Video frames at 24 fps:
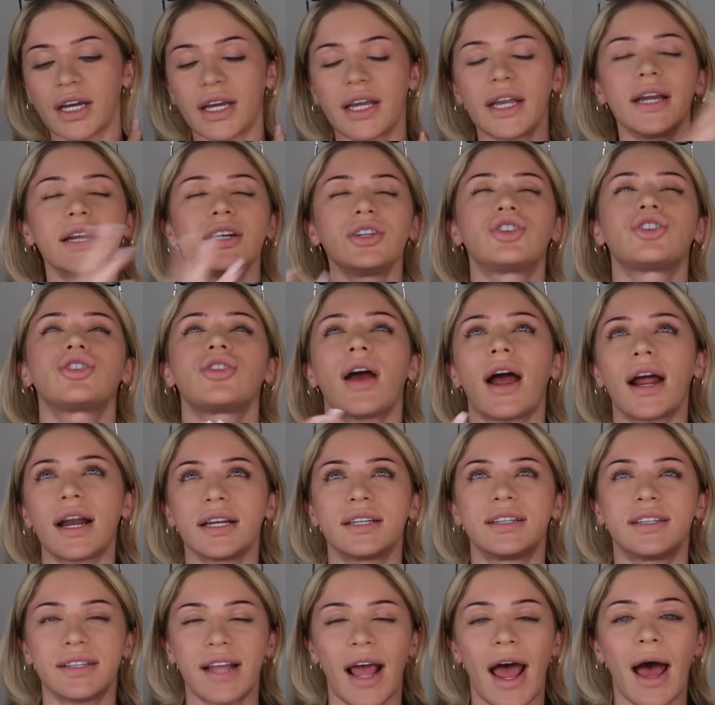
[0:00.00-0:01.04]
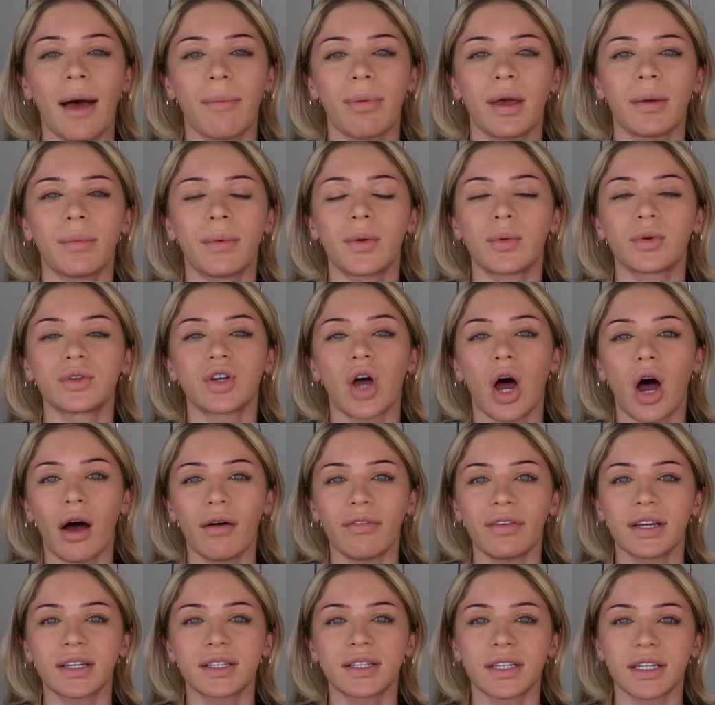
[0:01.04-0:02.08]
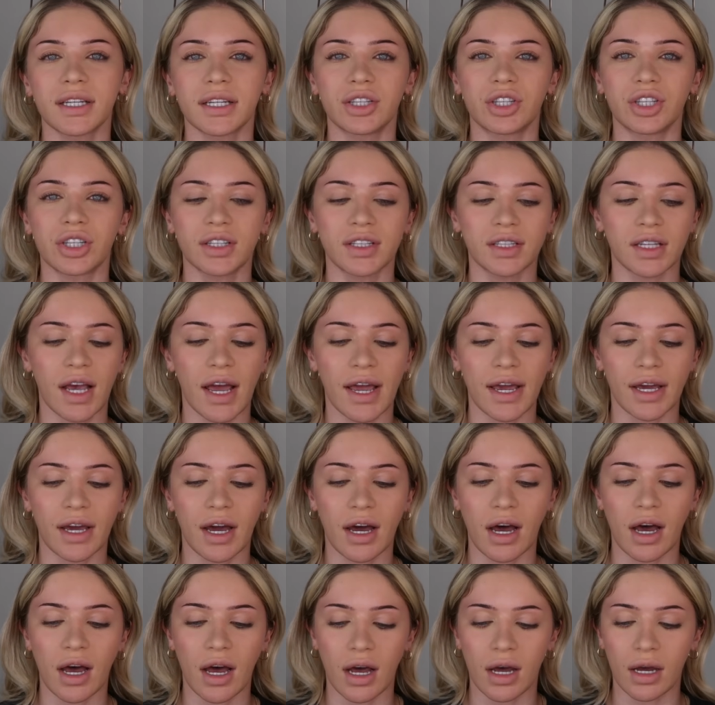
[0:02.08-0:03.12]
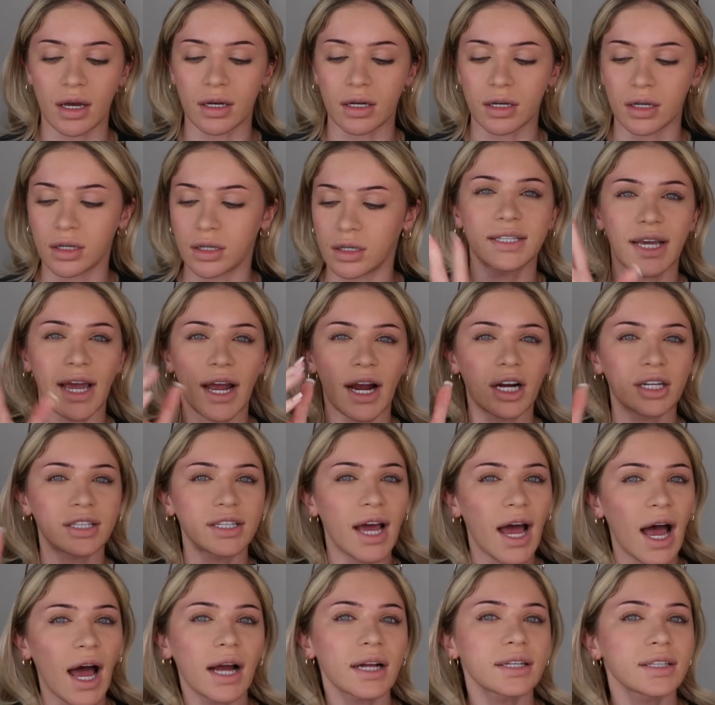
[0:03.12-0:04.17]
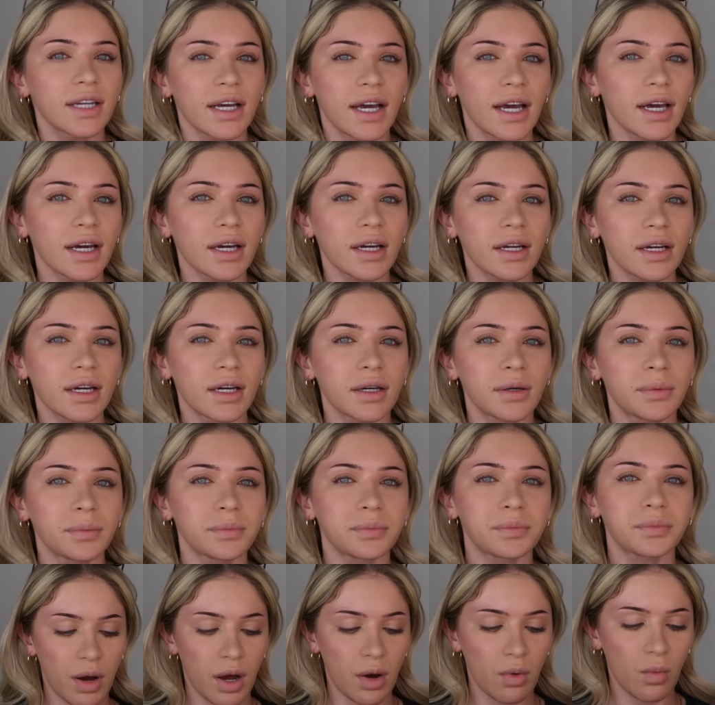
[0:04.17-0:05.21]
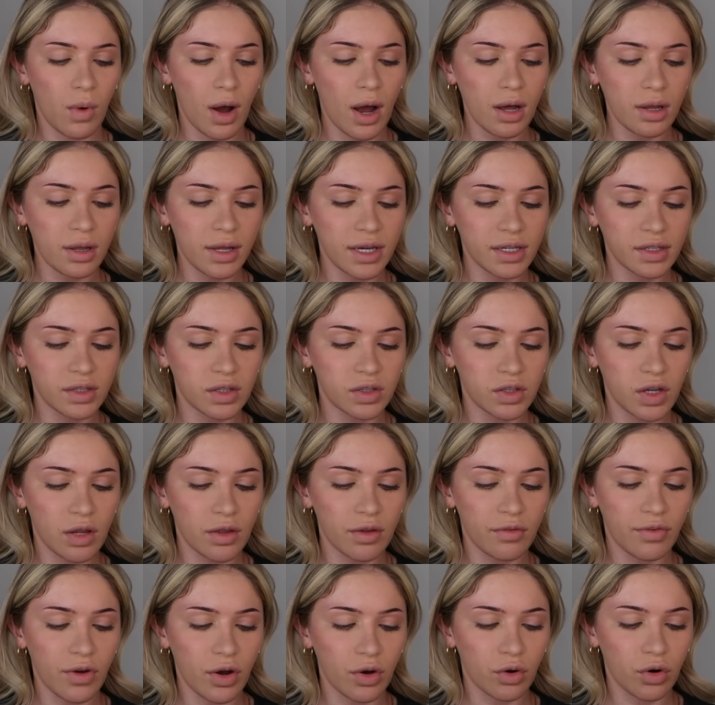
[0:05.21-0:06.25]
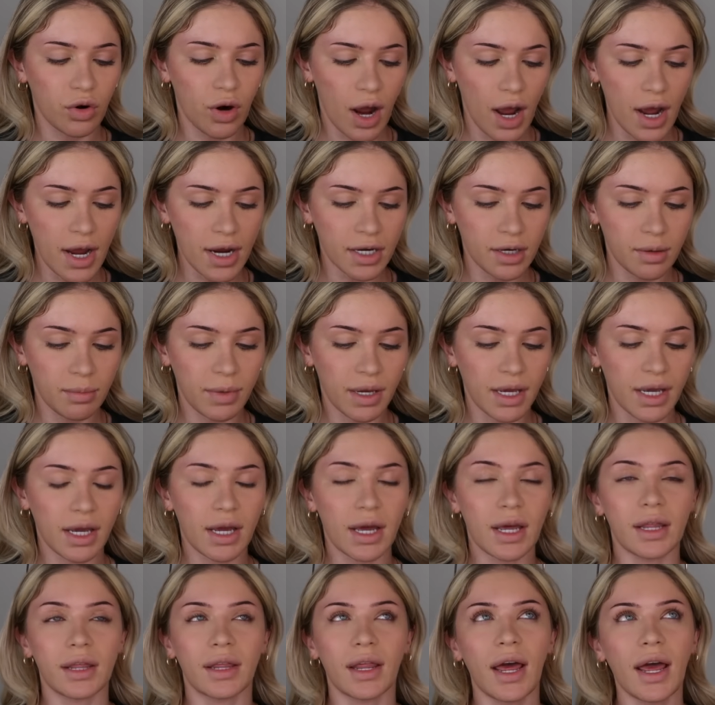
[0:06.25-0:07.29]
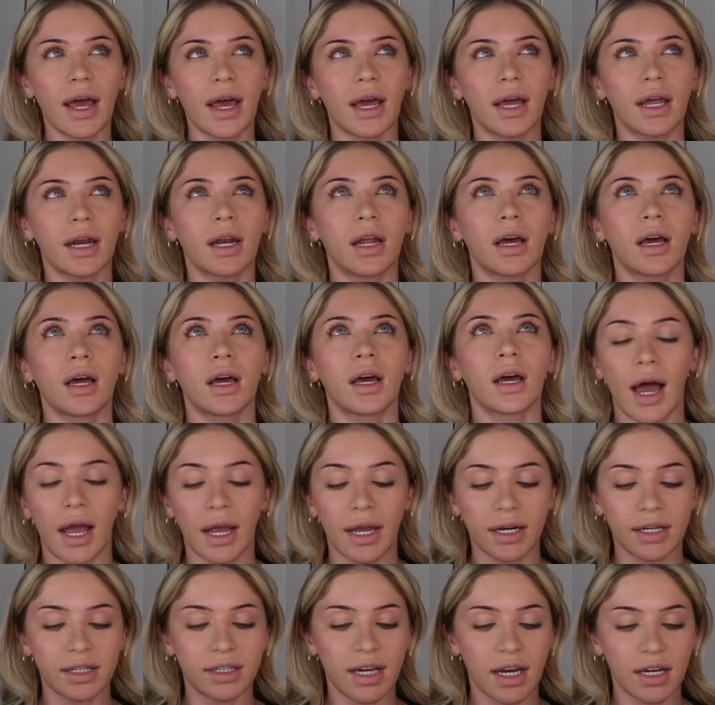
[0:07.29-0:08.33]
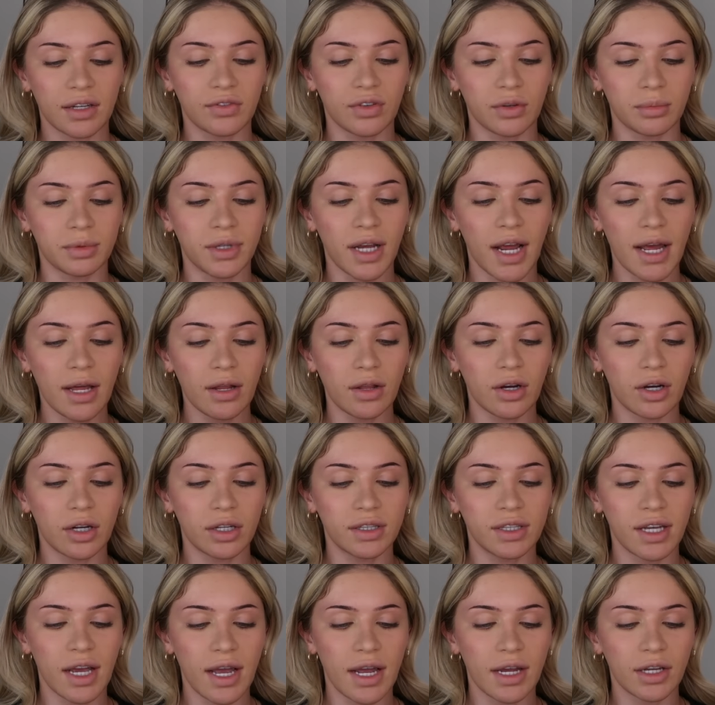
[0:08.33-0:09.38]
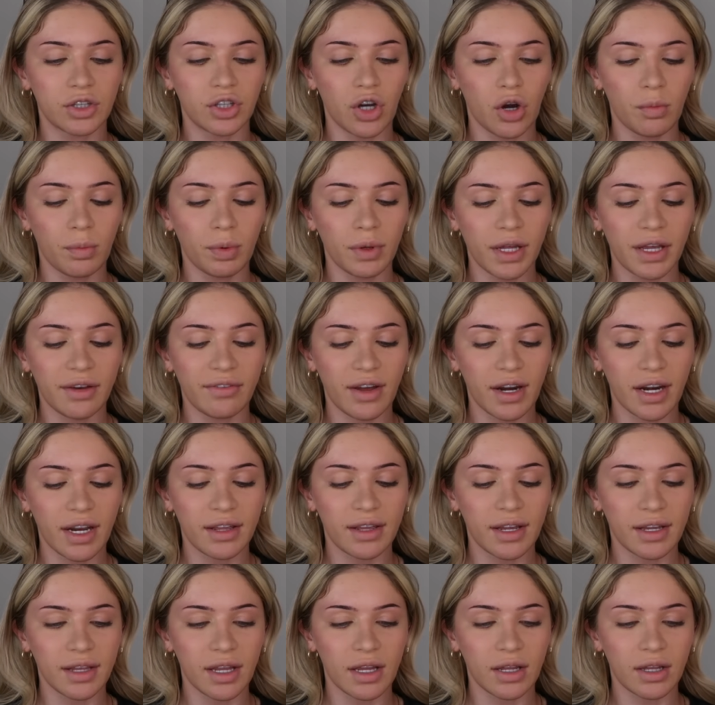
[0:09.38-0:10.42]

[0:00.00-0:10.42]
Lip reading: Like, he didn't try to stab him. It was obviously just like a scare tactic. But while Lisa's on the phone crying to me, then I get a text from Taylor saying, don't believe anything